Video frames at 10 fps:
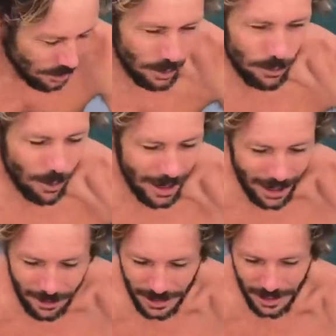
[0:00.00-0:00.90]
We run
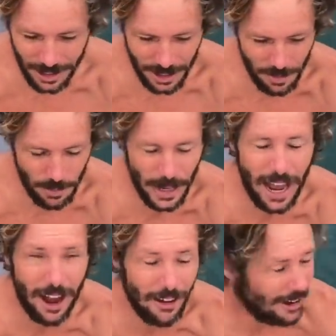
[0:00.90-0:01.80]
out to the bow,